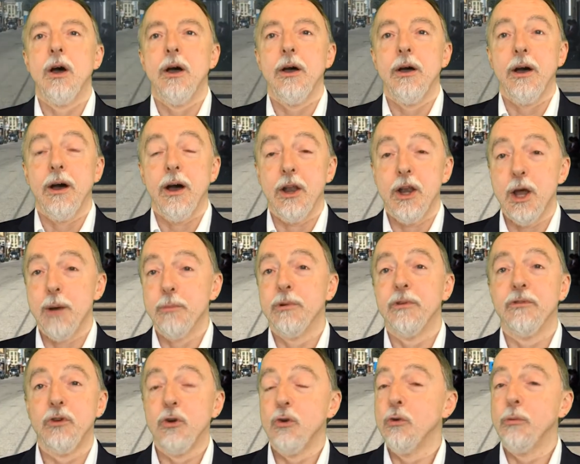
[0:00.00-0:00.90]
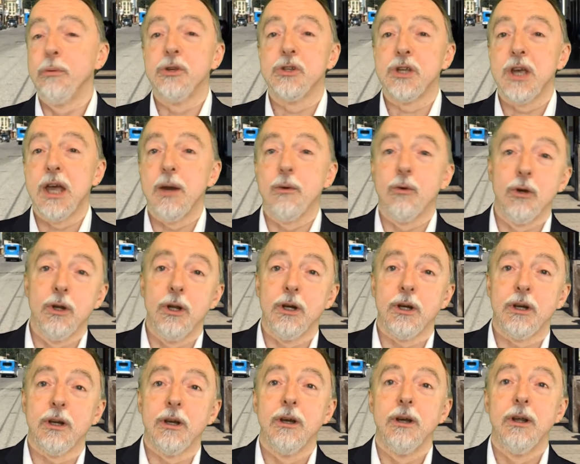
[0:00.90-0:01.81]
a number of you will be saying, well look,
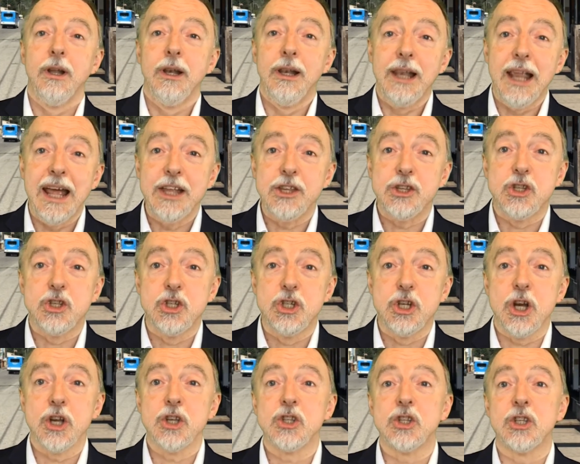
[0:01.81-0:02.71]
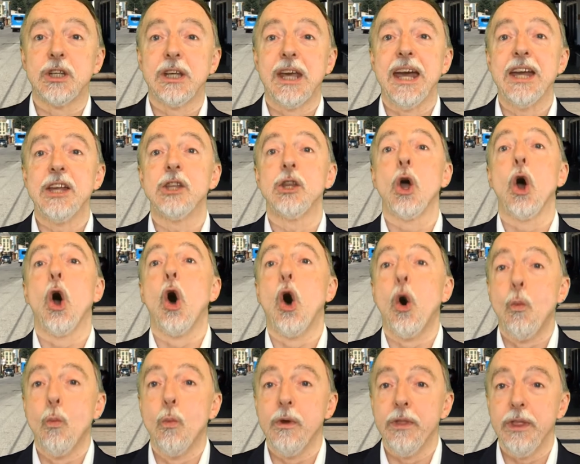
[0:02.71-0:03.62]
let's just get on
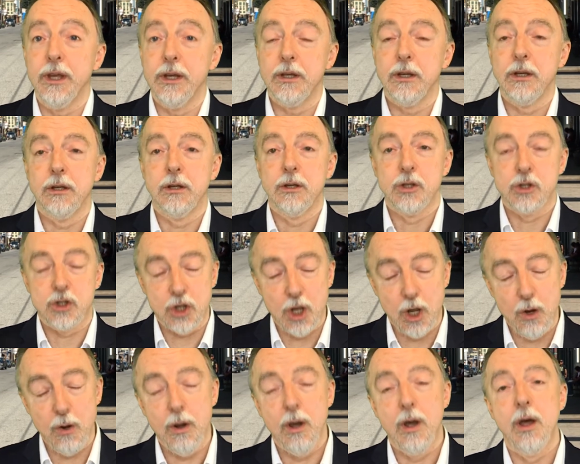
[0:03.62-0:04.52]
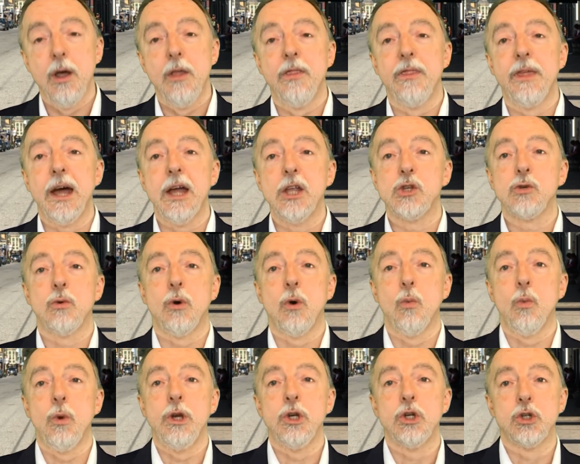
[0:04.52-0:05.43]
with it. So that's what
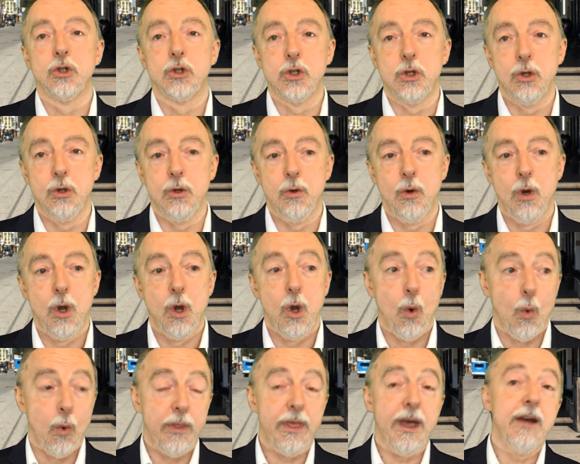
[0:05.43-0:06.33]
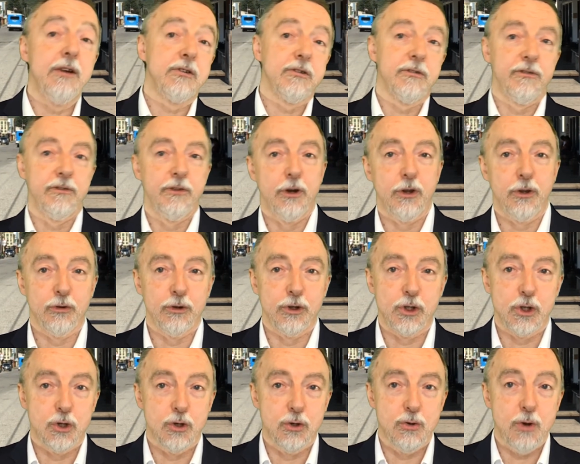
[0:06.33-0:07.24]
we shall do. Without further
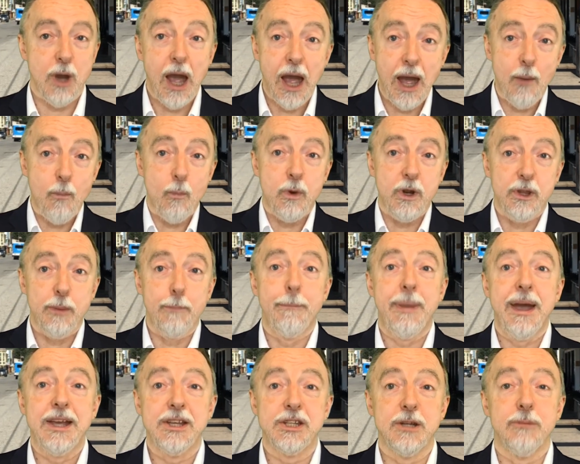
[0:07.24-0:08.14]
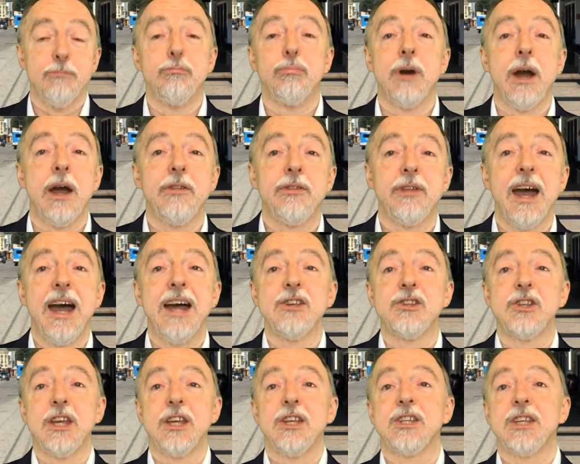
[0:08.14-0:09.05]
ado, and with bated breath, as
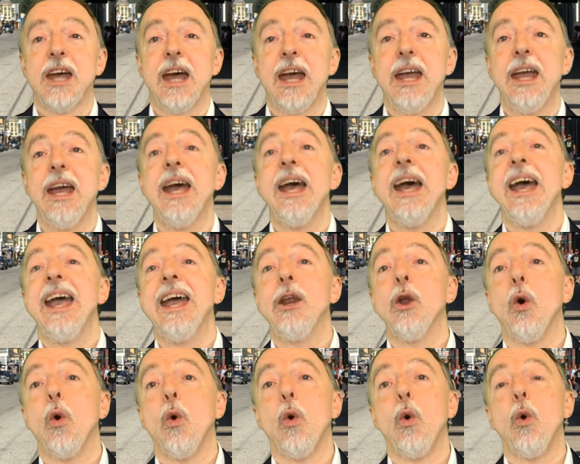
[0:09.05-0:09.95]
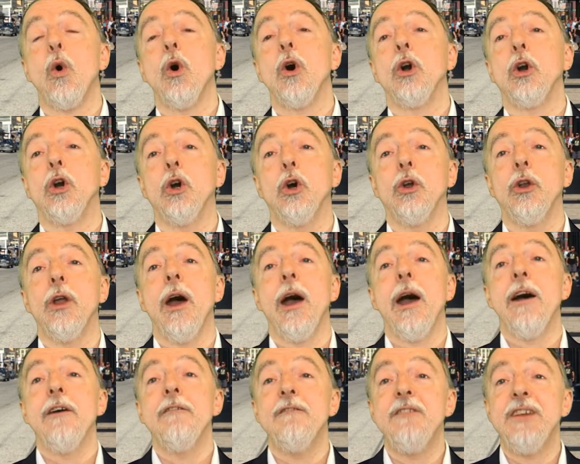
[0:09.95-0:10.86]
they say in all good
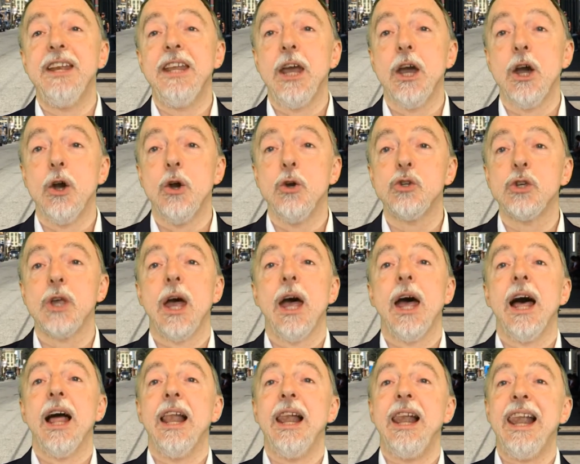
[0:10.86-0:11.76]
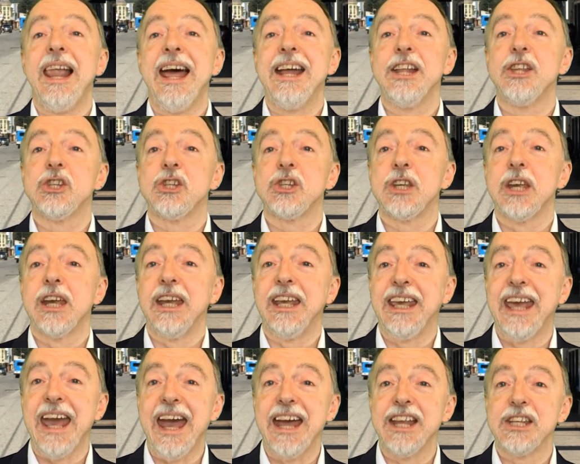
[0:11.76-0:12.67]
videos, let's
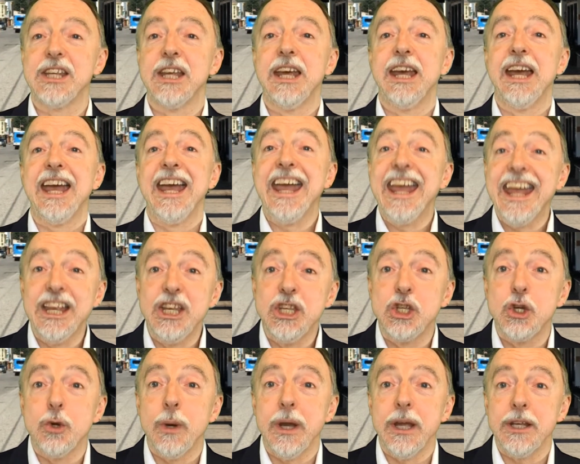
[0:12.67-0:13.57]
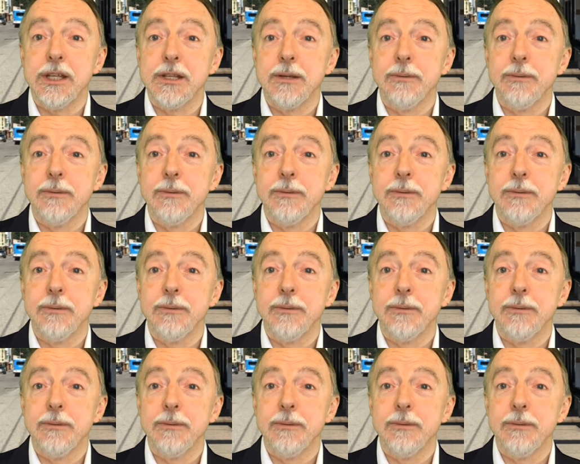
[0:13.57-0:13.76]
get into it.